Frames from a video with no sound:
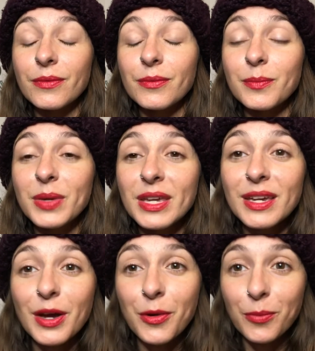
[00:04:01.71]

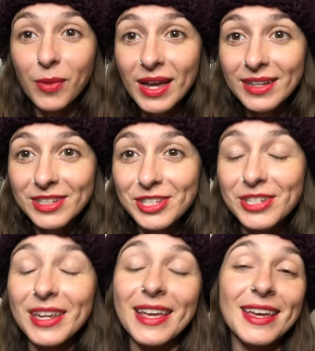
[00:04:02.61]
being a
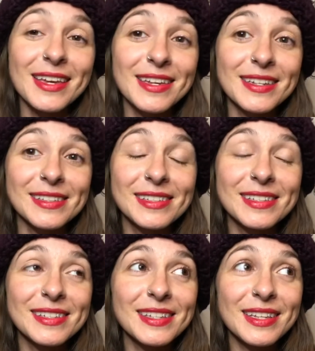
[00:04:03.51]
witch
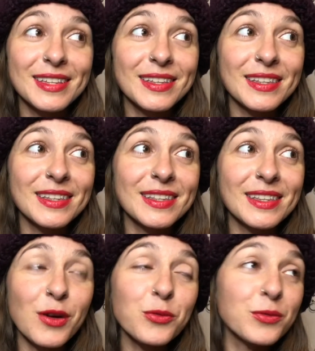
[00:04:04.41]
is
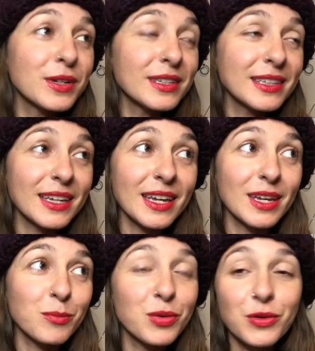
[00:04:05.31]
a
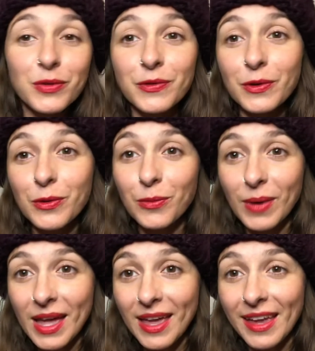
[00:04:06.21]
really beautiful
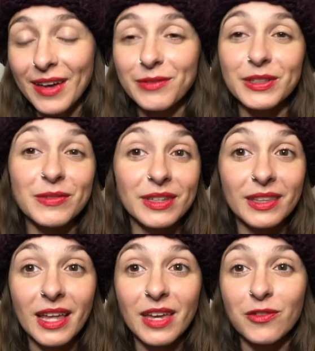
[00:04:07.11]
way of living
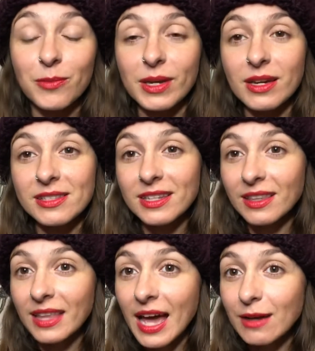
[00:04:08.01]
life, because it
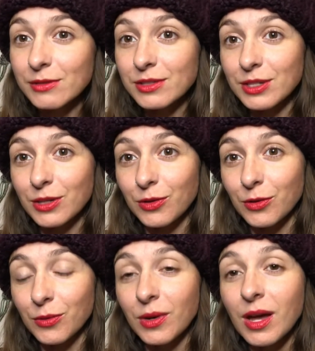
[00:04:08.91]
allows
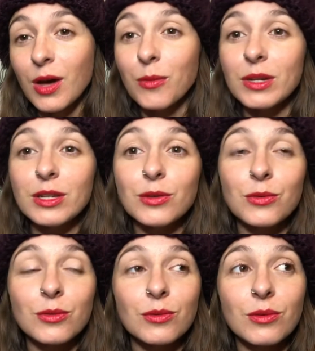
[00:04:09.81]
you, when
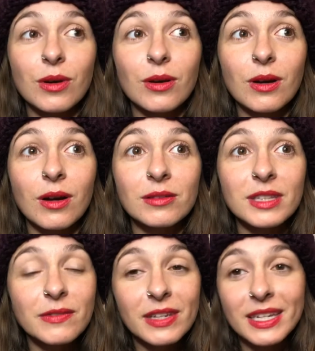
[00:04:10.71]
you are
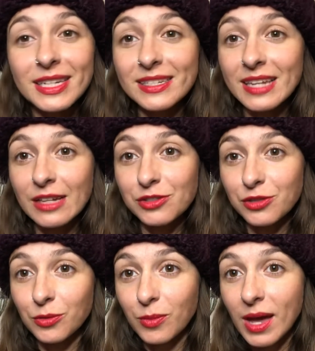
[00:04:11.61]
living in an
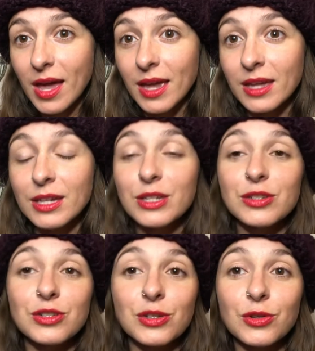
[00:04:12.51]
intentional way,
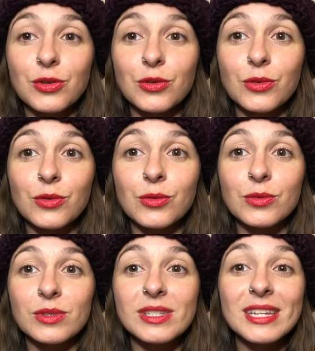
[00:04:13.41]
to
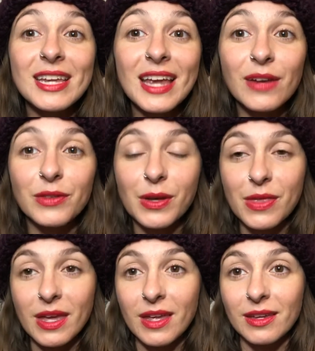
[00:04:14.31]
see
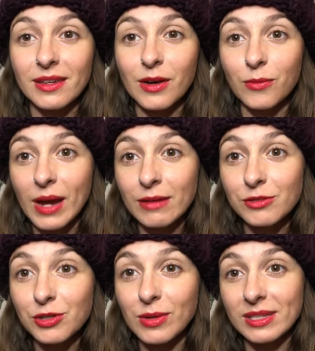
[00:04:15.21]
everything
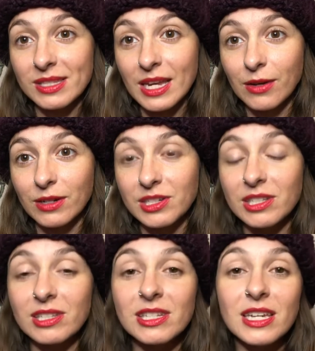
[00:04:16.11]
around you as sacred,
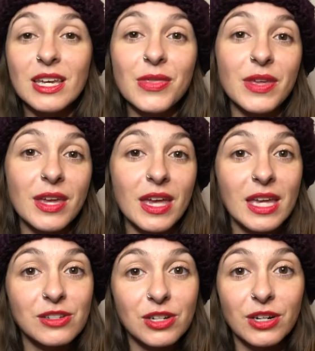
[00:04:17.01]
to see the
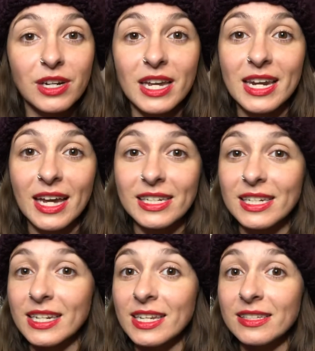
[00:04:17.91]

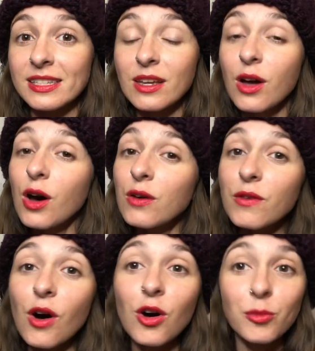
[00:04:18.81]
interconnectedness of
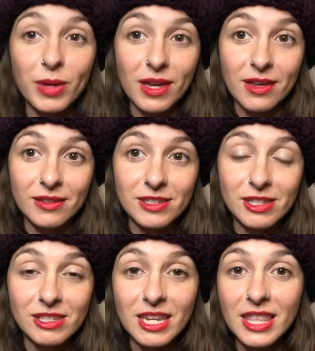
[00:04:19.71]
all beings,
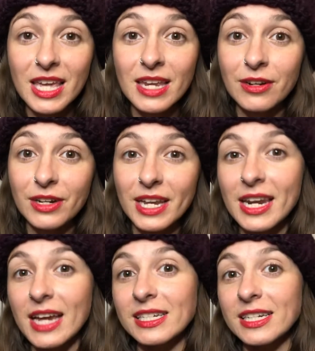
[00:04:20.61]
to see the
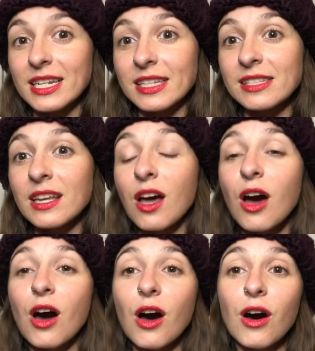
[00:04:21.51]
interconnectedness
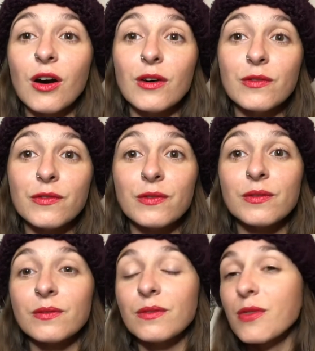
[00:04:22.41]
of
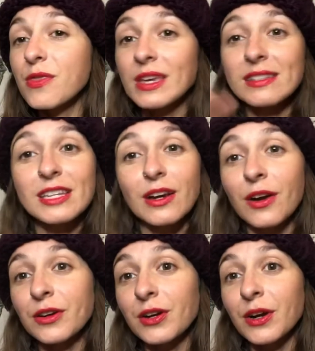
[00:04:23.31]
things here
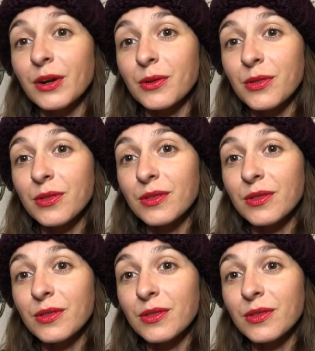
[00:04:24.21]
on earth,